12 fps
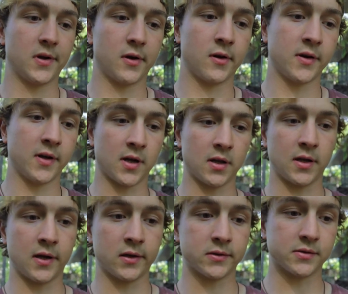already got
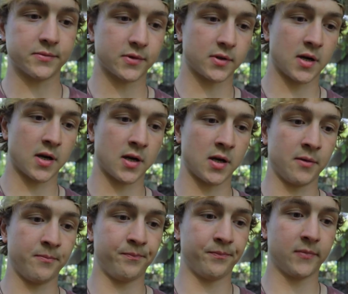like and
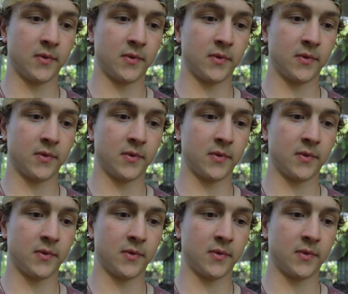subscribe.